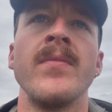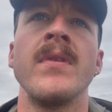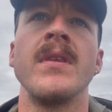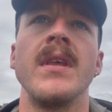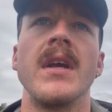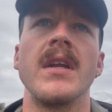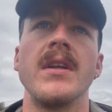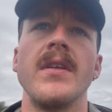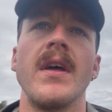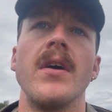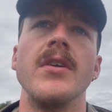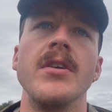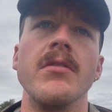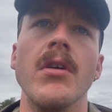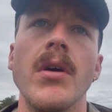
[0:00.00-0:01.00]
you can do that
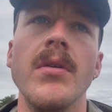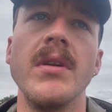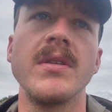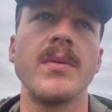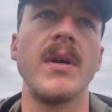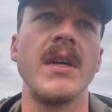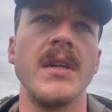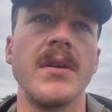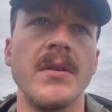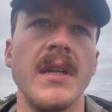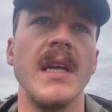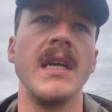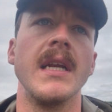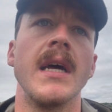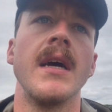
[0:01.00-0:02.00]
on your own as well. You don't
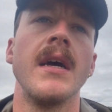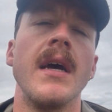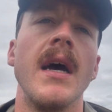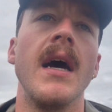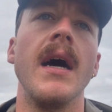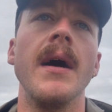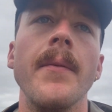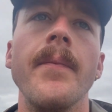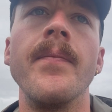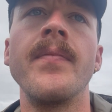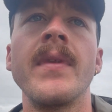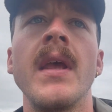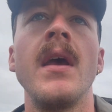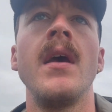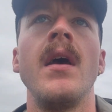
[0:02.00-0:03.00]
need
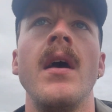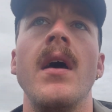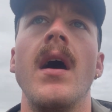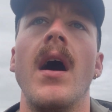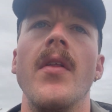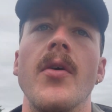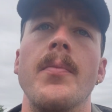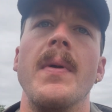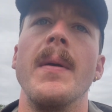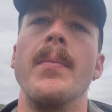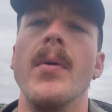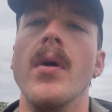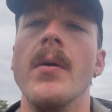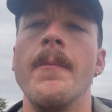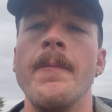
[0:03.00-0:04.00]
other
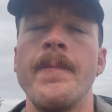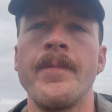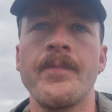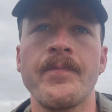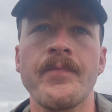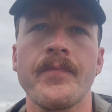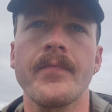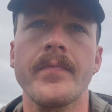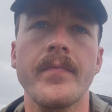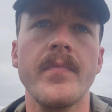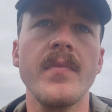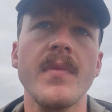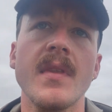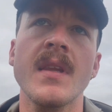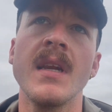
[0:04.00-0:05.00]
people.
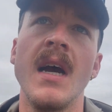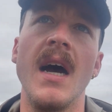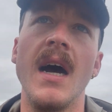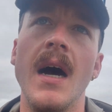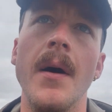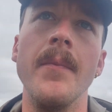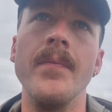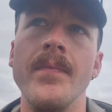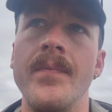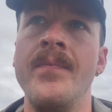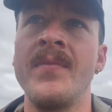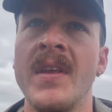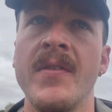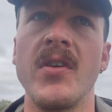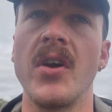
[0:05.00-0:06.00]

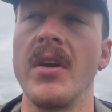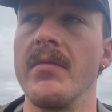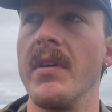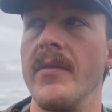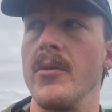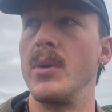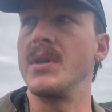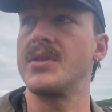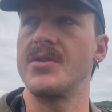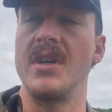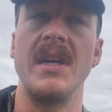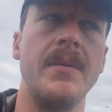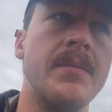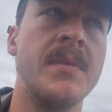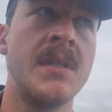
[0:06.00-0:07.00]
If you're on a riverless
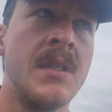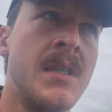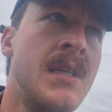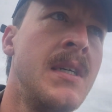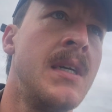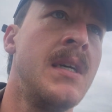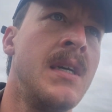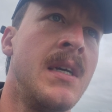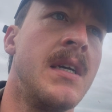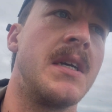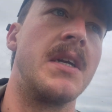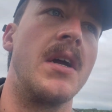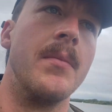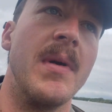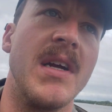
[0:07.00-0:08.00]
stream,
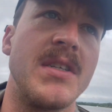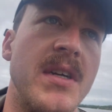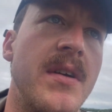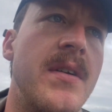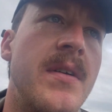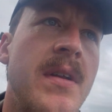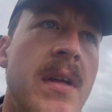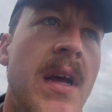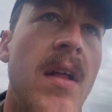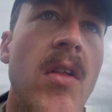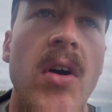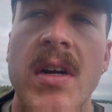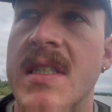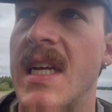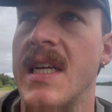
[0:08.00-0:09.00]
measure how
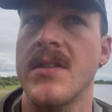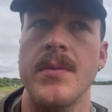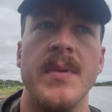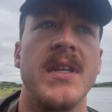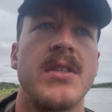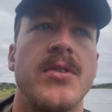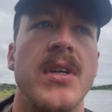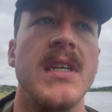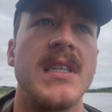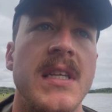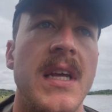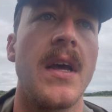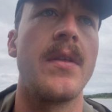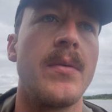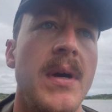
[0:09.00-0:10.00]
long it takes from this tree to
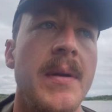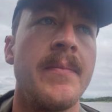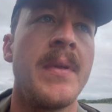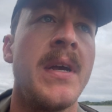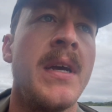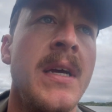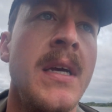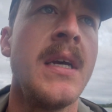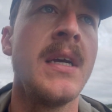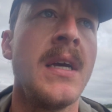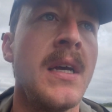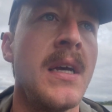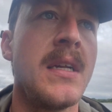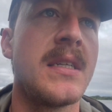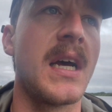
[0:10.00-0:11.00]
the other one,
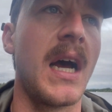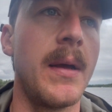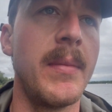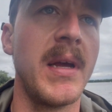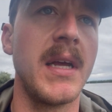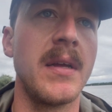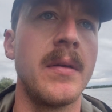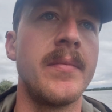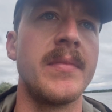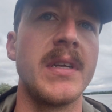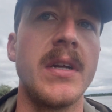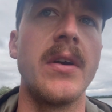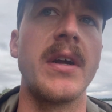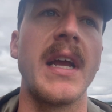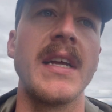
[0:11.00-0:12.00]
time it,
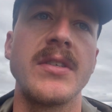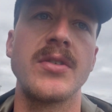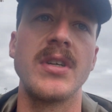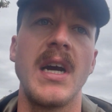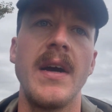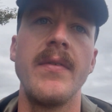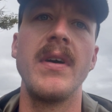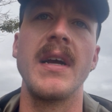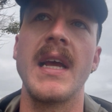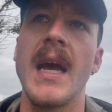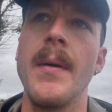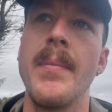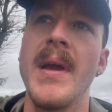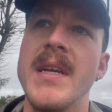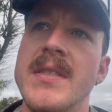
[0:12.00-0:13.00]
get Strava, get
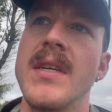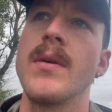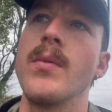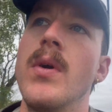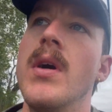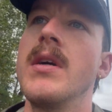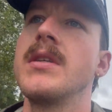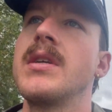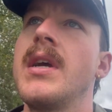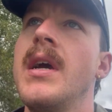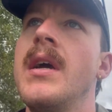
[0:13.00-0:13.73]
a basic watch,